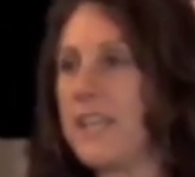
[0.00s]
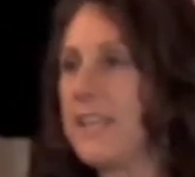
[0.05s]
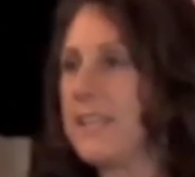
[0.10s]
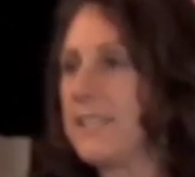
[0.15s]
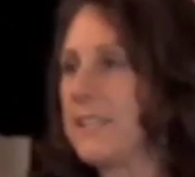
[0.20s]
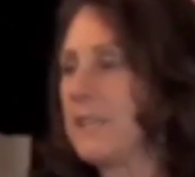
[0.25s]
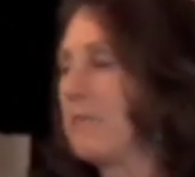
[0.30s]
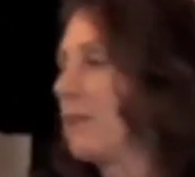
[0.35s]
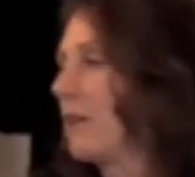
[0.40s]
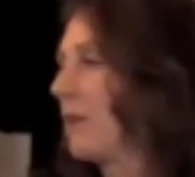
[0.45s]
It
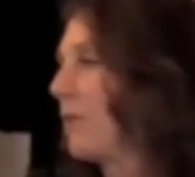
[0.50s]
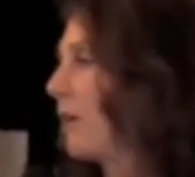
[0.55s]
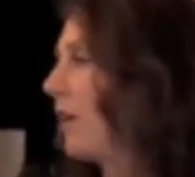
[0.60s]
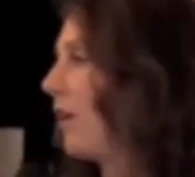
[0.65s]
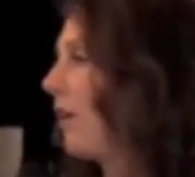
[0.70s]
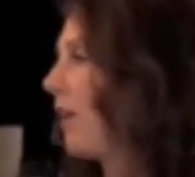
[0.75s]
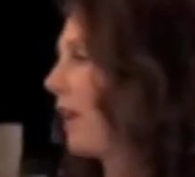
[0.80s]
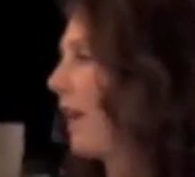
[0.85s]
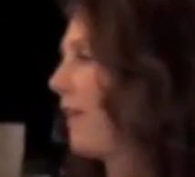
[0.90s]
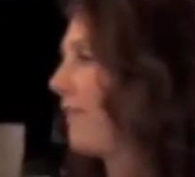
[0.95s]
seems like we
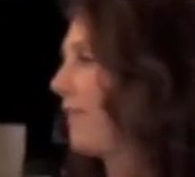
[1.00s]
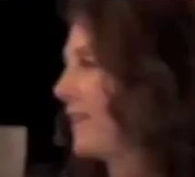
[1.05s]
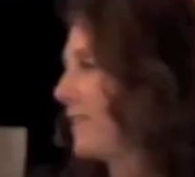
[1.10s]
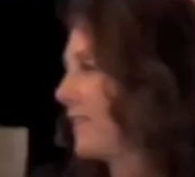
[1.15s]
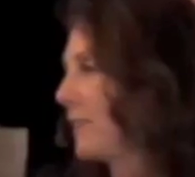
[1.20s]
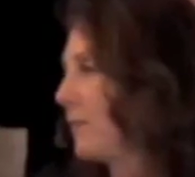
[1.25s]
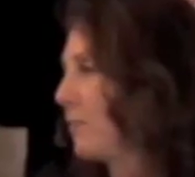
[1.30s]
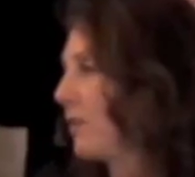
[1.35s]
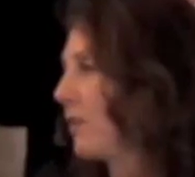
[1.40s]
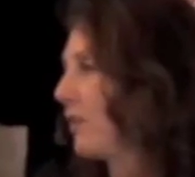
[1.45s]
all have that
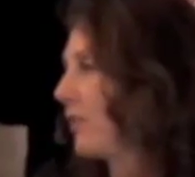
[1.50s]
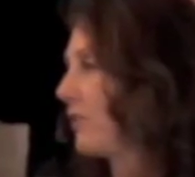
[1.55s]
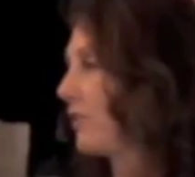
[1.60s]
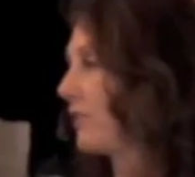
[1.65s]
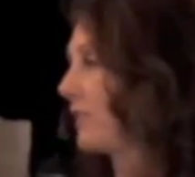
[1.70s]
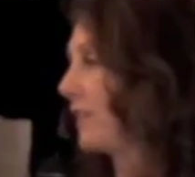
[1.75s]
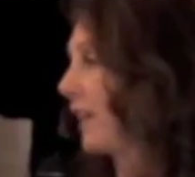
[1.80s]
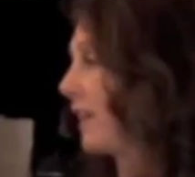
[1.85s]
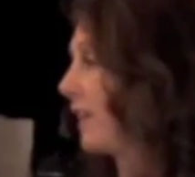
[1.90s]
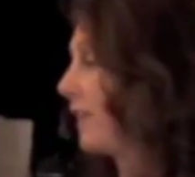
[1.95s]
similar
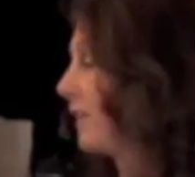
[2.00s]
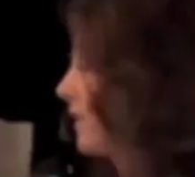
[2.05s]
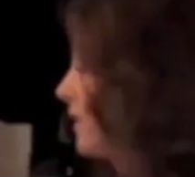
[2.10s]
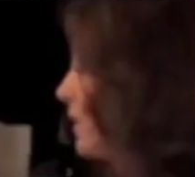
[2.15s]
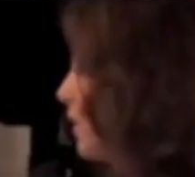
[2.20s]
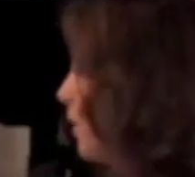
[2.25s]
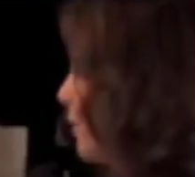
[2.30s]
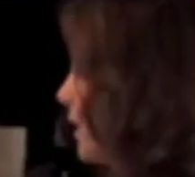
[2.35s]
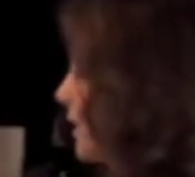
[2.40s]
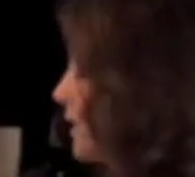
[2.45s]
understanding, that
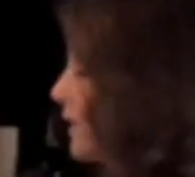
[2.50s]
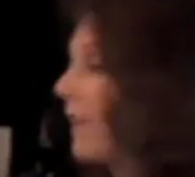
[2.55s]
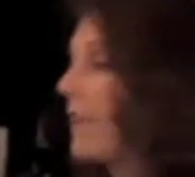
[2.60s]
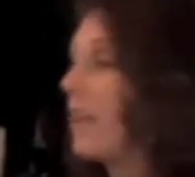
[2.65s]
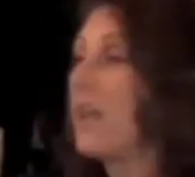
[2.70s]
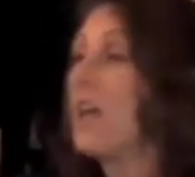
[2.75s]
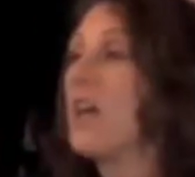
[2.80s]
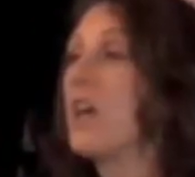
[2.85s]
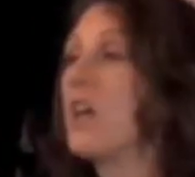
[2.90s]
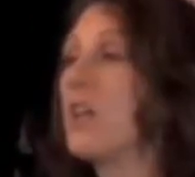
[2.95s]
knowing
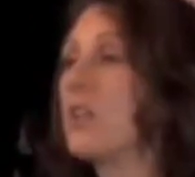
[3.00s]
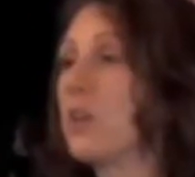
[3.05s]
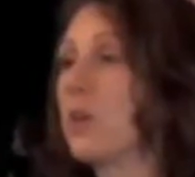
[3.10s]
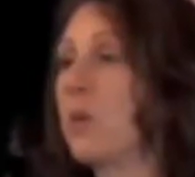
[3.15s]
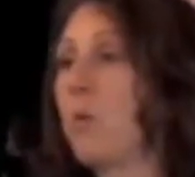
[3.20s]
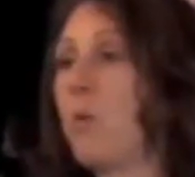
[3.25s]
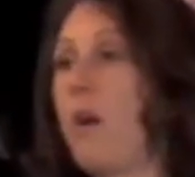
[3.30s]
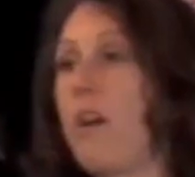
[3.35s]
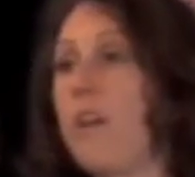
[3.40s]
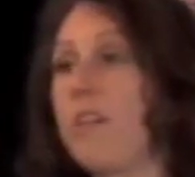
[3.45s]
that the
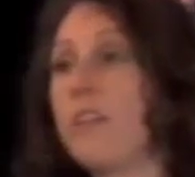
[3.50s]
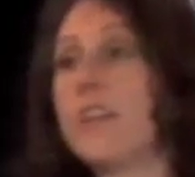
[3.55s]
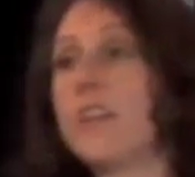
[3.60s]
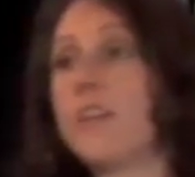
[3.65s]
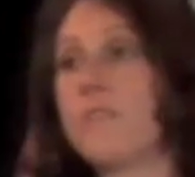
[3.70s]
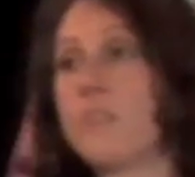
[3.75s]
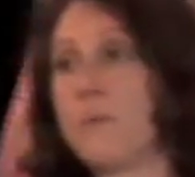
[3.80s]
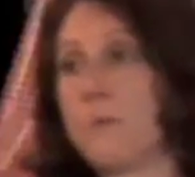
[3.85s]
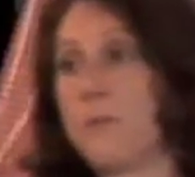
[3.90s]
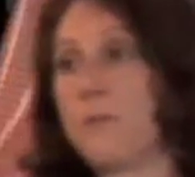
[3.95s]
quality
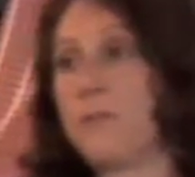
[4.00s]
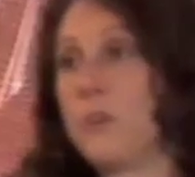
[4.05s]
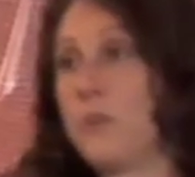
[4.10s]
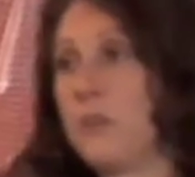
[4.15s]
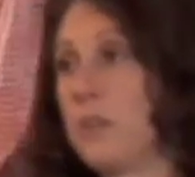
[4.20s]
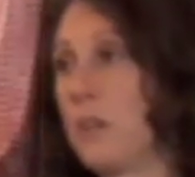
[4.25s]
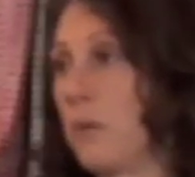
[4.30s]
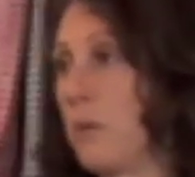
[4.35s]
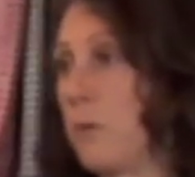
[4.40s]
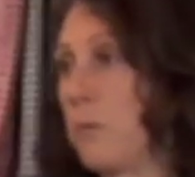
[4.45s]
of the
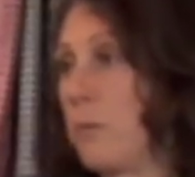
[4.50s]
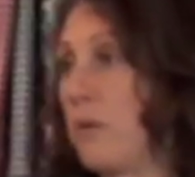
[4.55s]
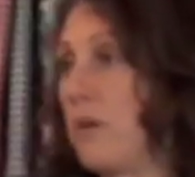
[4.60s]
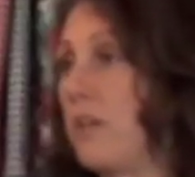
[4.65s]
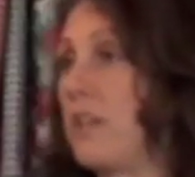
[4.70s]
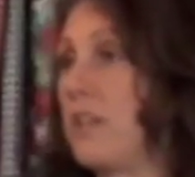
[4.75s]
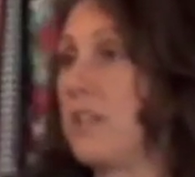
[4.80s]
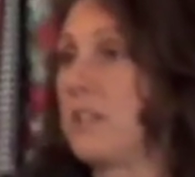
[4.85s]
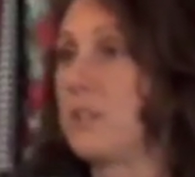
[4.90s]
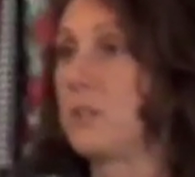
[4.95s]
food that we
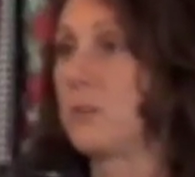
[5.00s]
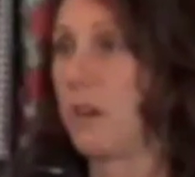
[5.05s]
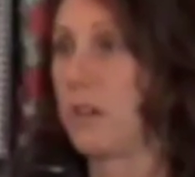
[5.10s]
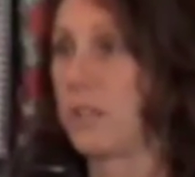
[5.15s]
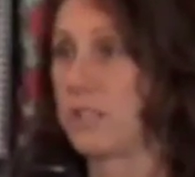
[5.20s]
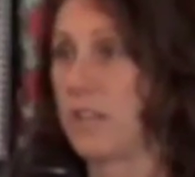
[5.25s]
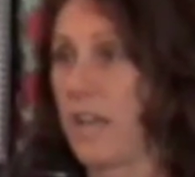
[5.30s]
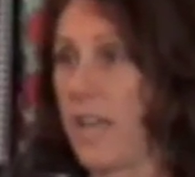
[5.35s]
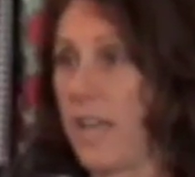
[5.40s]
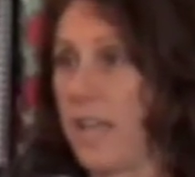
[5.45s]
put into our
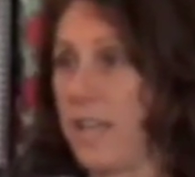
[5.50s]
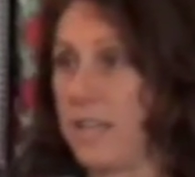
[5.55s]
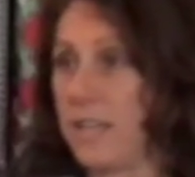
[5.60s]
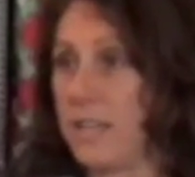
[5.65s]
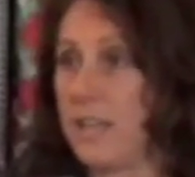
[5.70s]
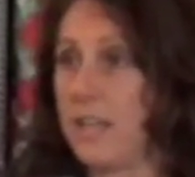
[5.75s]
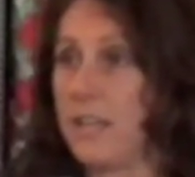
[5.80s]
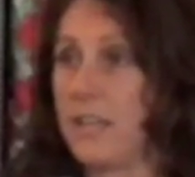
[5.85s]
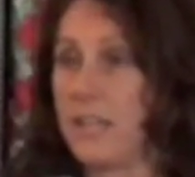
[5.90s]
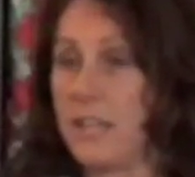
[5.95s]
diet,
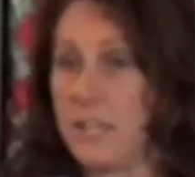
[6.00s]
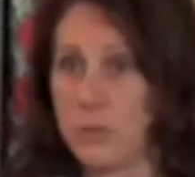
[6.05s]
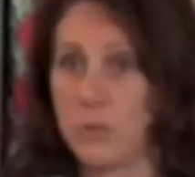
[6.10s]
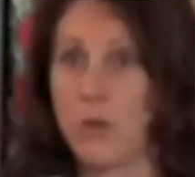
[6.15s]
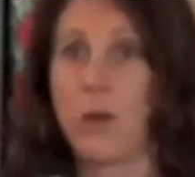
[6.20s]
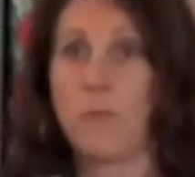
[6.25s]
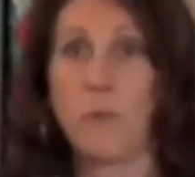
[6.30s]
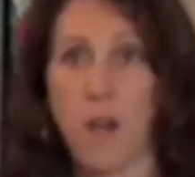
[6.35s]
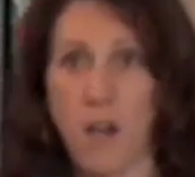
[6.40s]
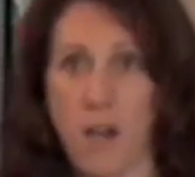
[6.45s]

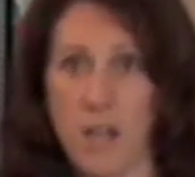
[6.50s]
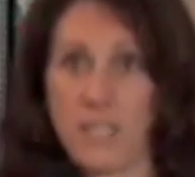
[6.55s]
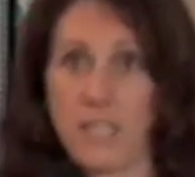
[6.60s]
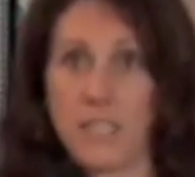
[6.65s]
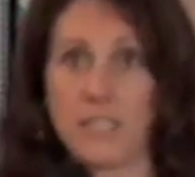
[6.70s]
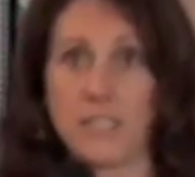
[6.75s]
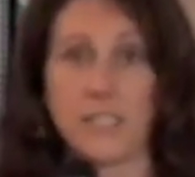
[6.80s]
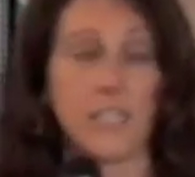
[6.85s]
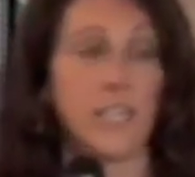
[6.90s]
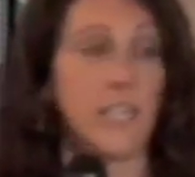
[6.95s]
into our bodies,